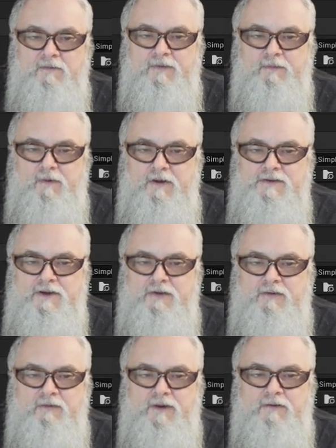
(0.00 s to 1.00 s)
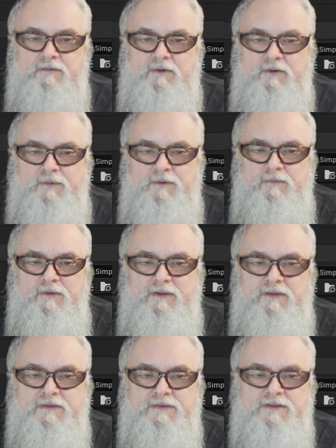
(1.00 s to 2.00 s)
With the project directory open,
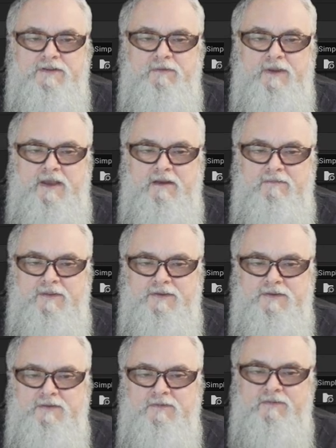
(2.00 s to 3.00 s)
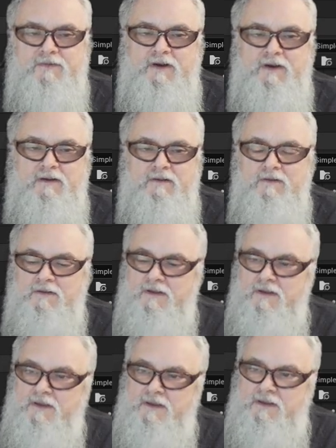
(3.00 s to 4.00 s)
we can see we have this new file
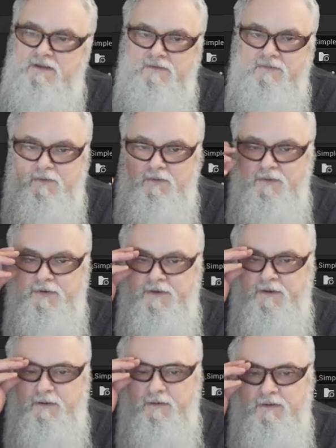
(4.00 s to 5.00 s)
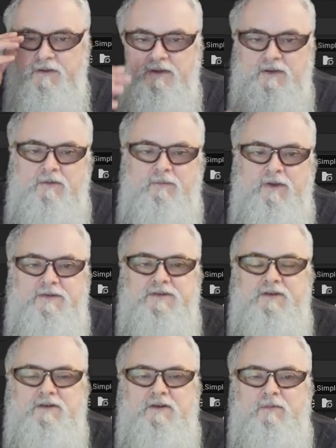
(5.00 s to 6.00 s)
in the folder here
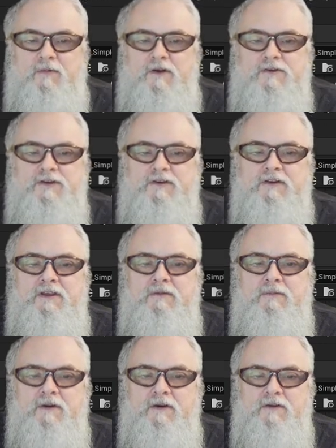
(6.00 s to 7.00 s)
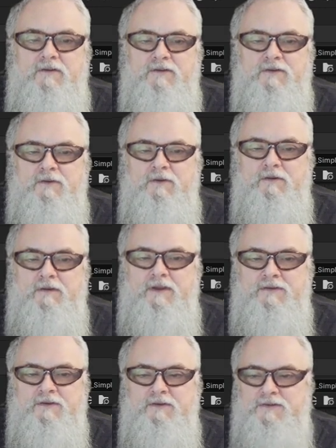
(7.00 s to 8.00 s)
based on our project name underscore
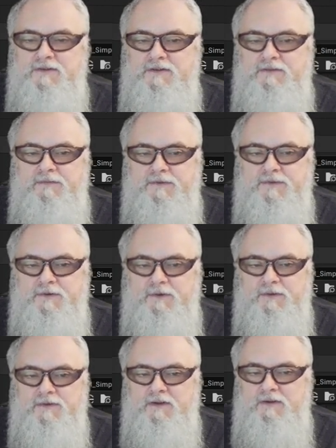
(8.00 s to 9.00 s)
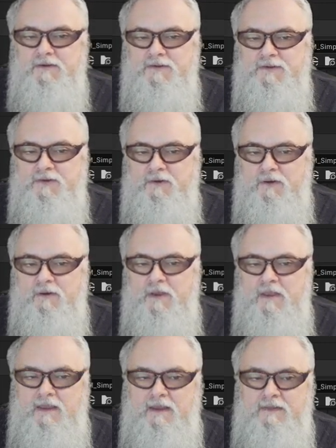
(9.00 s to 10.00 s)
src for source underscore
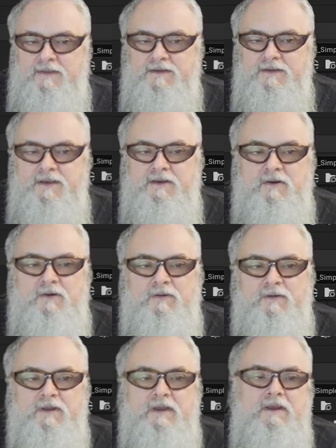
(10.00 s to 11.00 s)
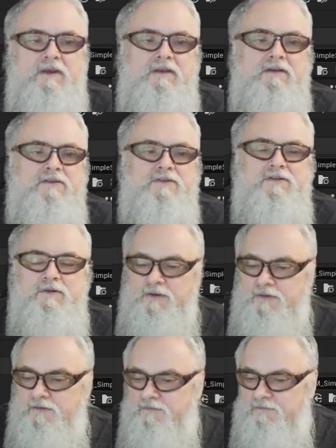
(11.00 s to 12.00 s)
and the date code. And it's
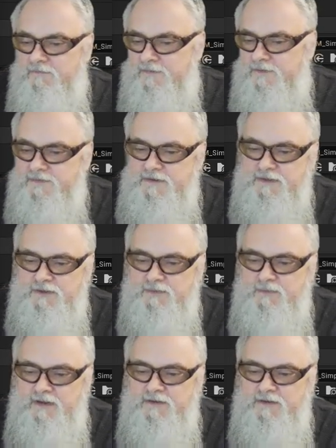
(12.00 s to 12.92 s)
250-ish.